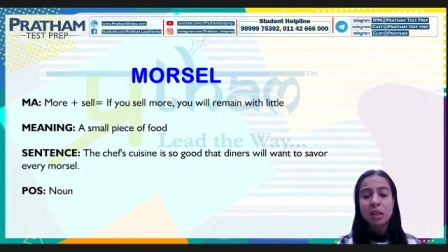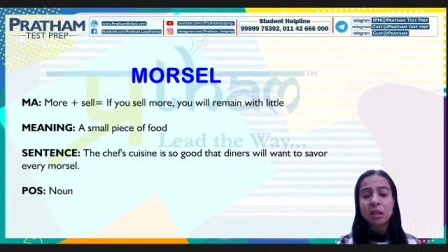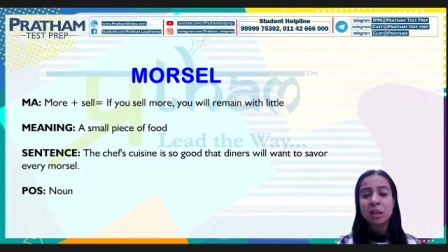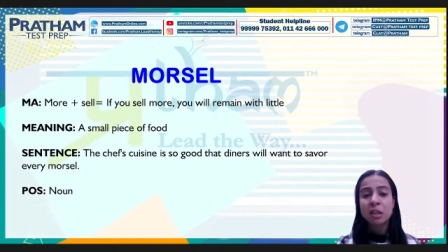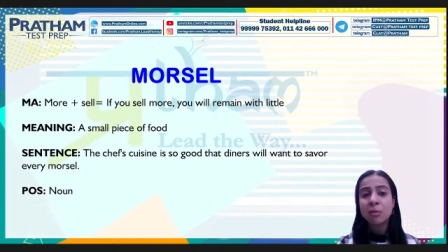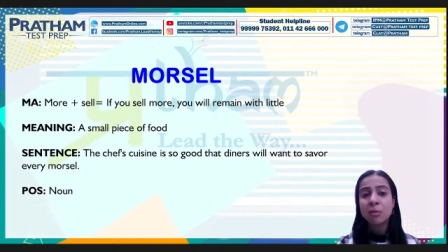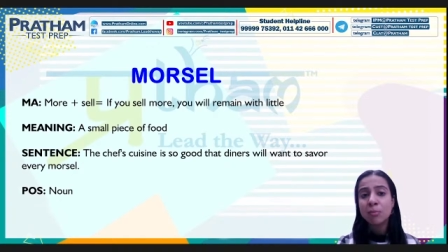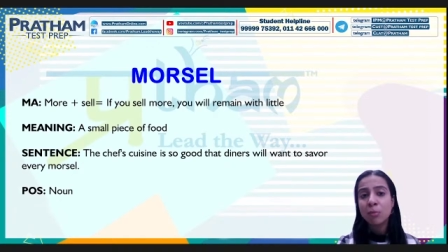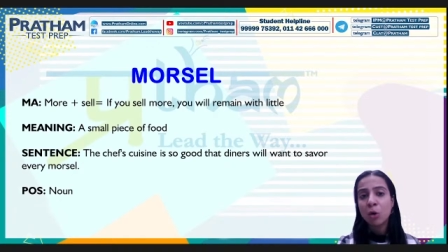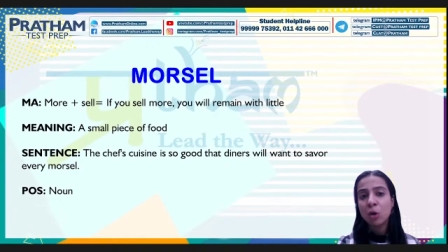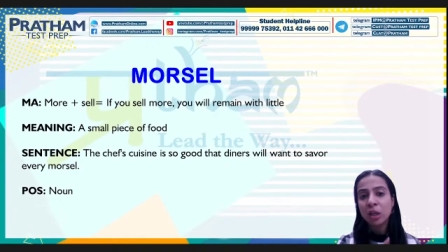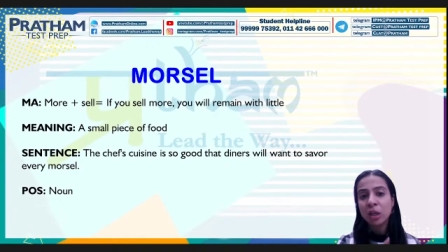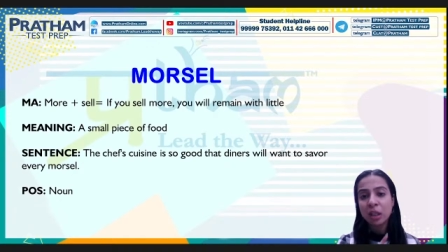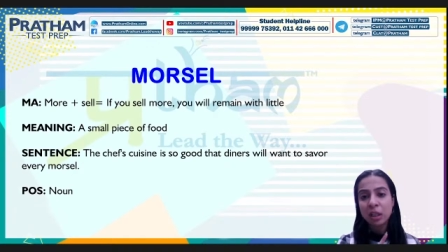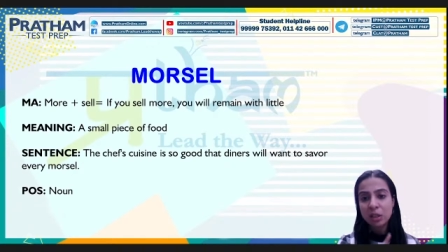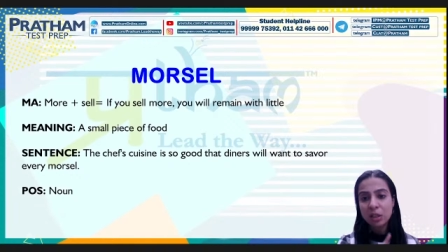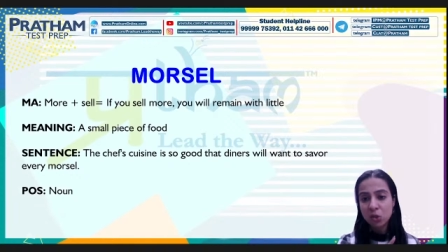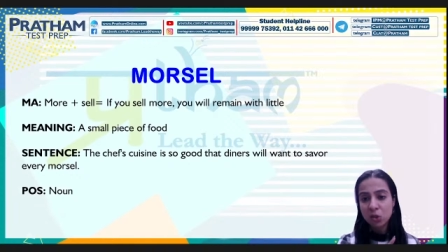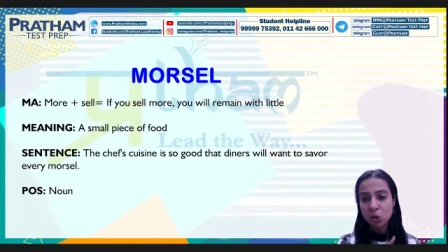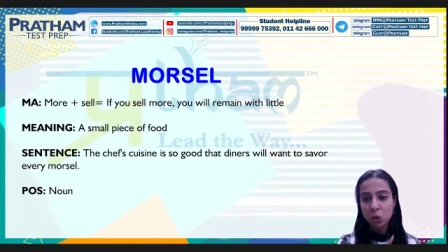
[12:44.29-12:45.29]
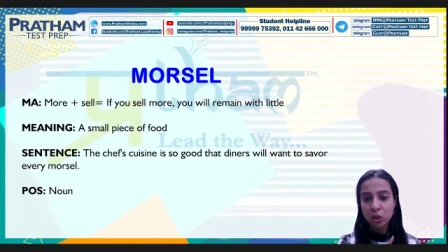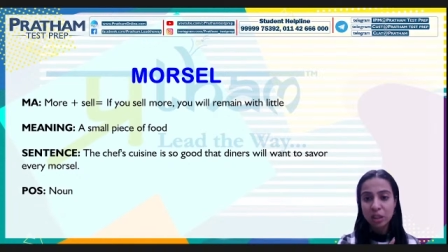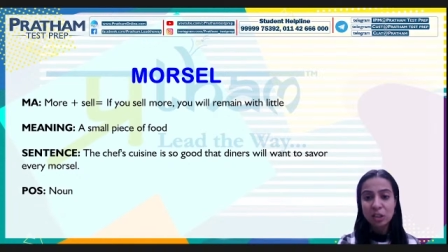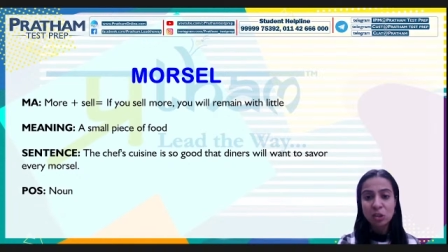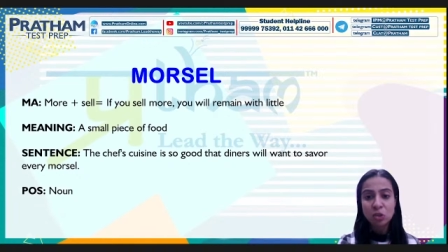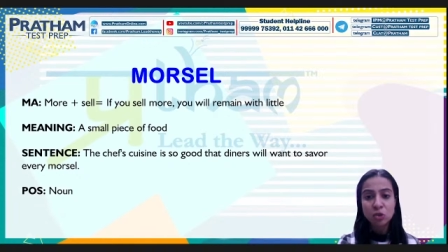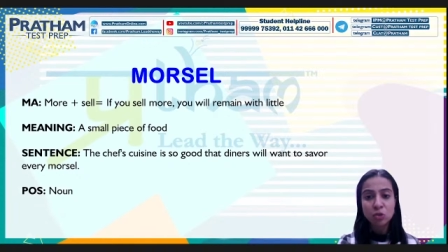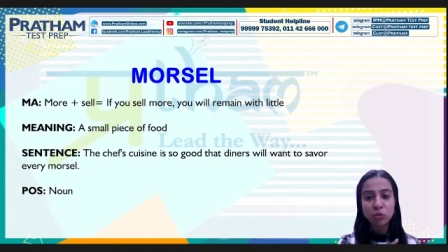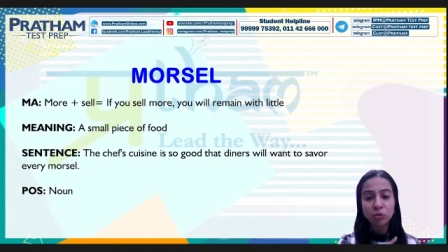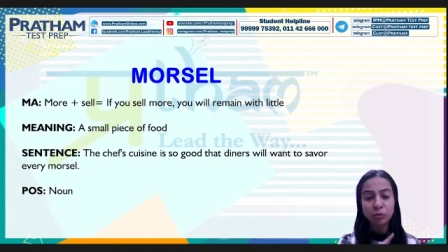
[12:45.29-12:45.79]
The mnemonic is not
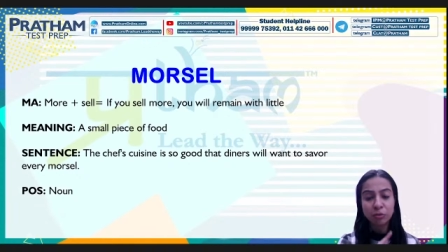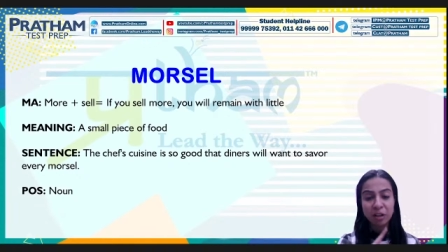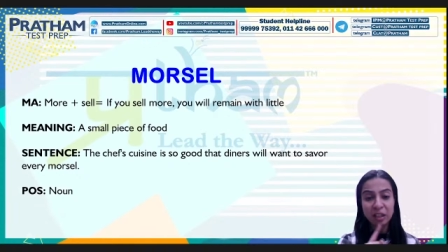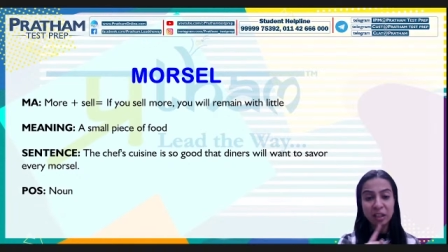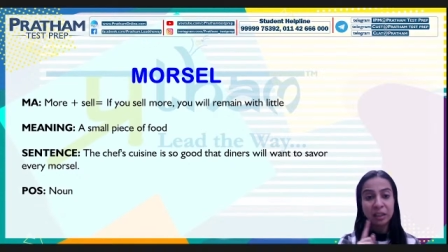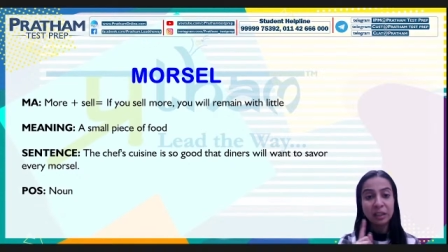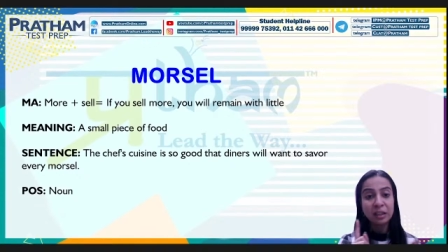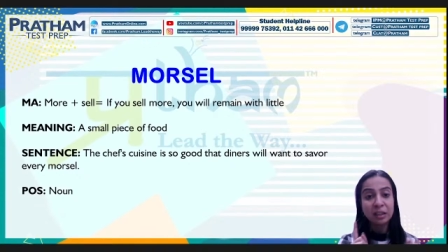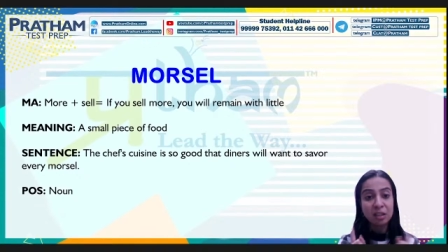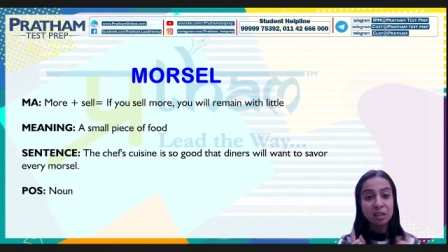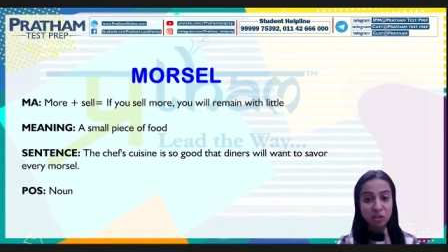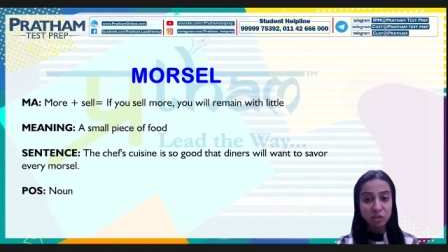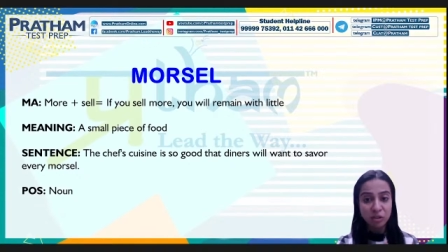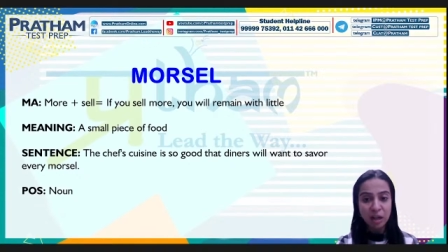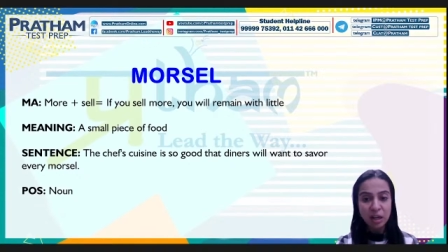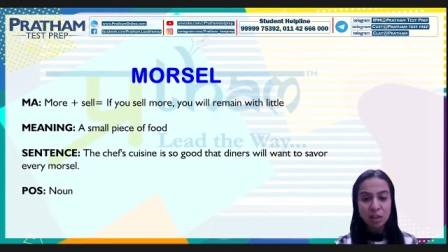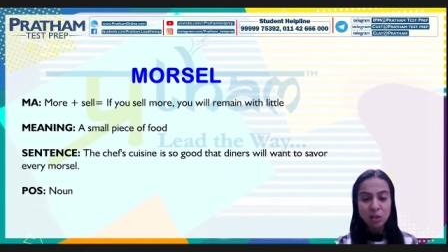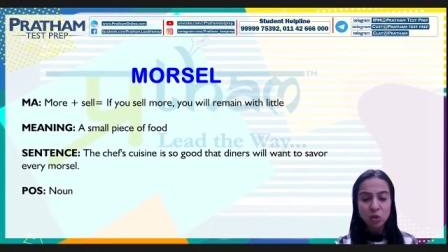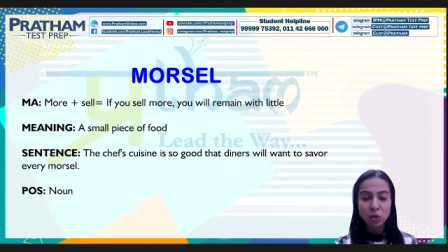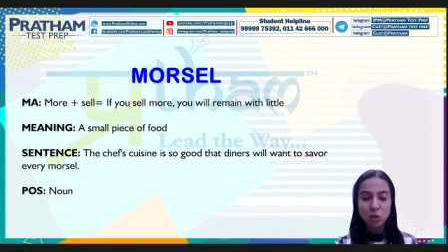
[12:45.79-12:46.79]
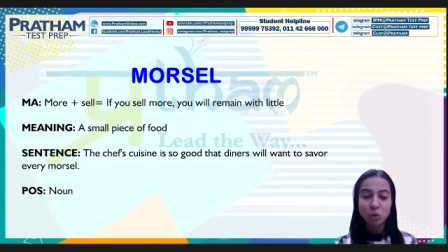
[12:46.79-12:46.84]
very direct.